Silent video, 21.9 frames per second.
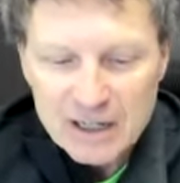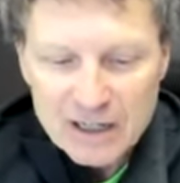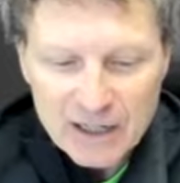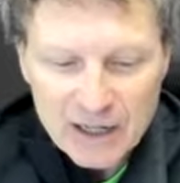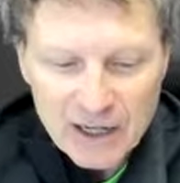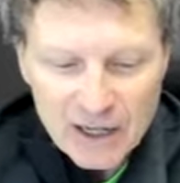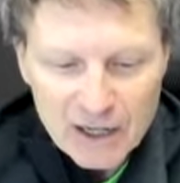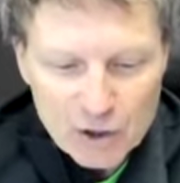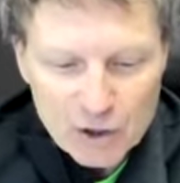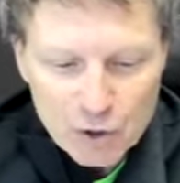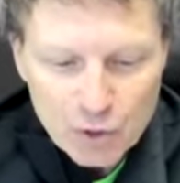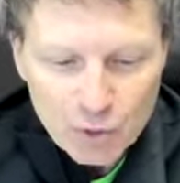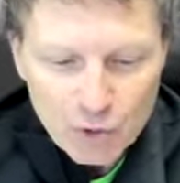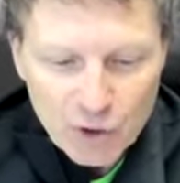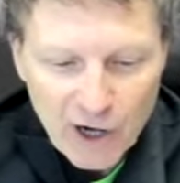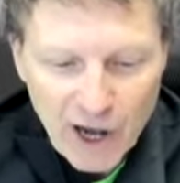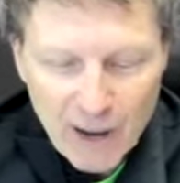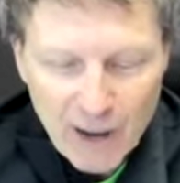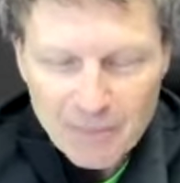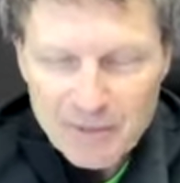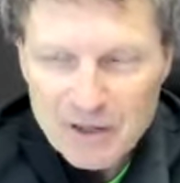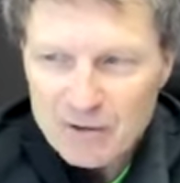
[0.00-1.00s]
Can you
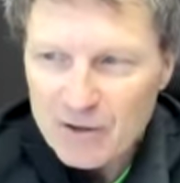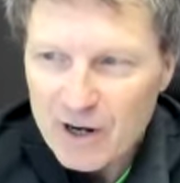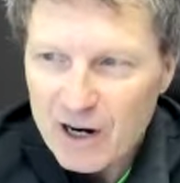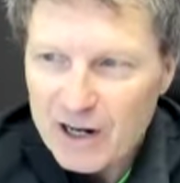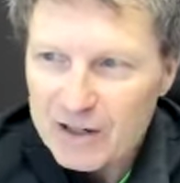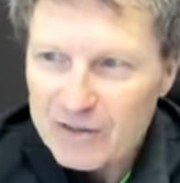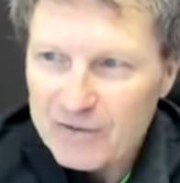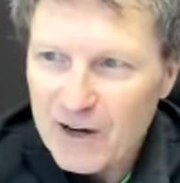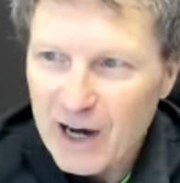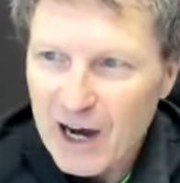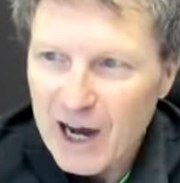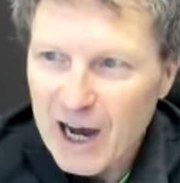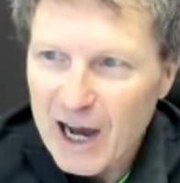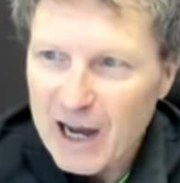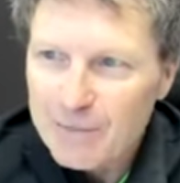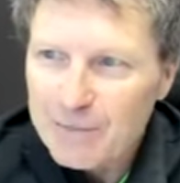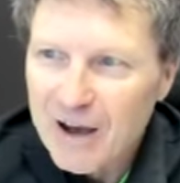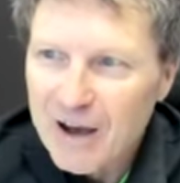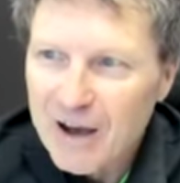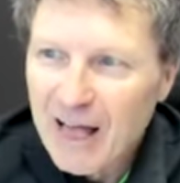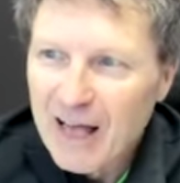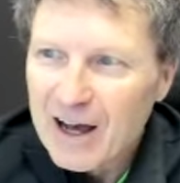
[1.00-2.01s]
copyright a
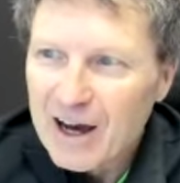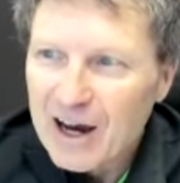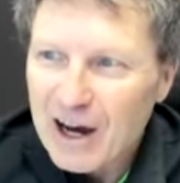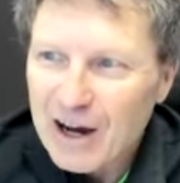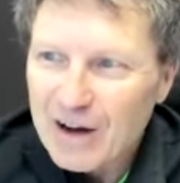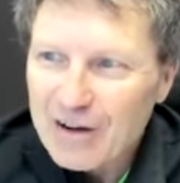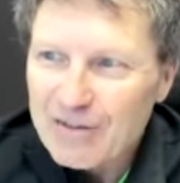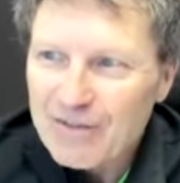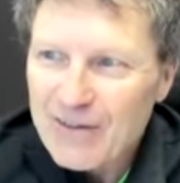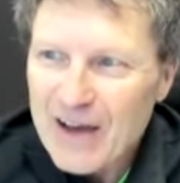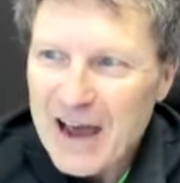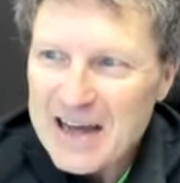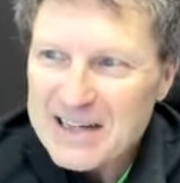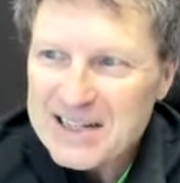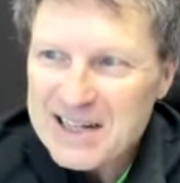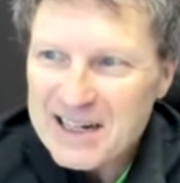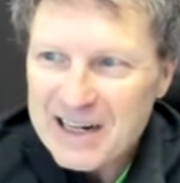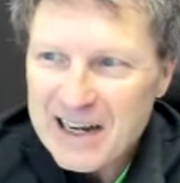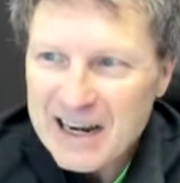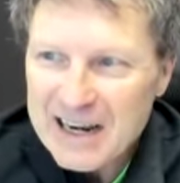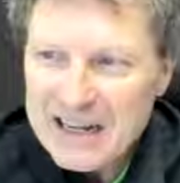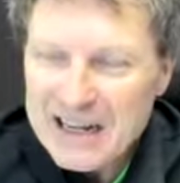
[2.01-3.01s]
vibe?
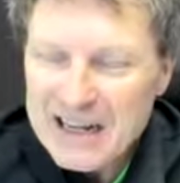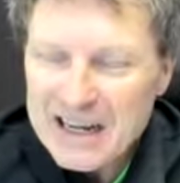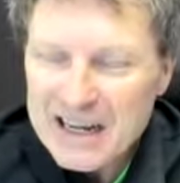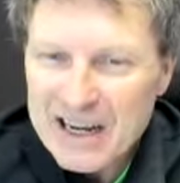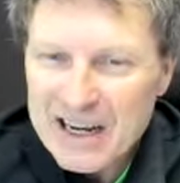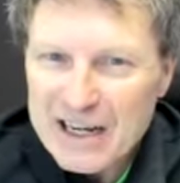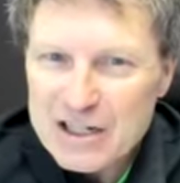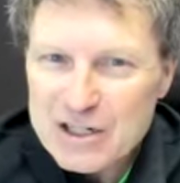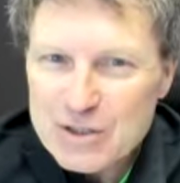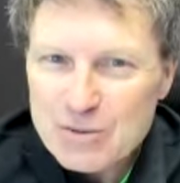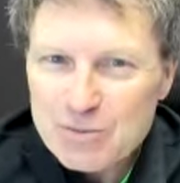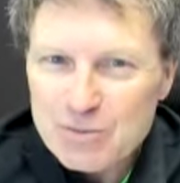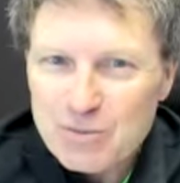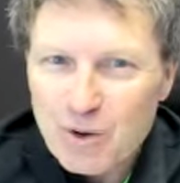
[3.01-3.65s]
Fascinating case.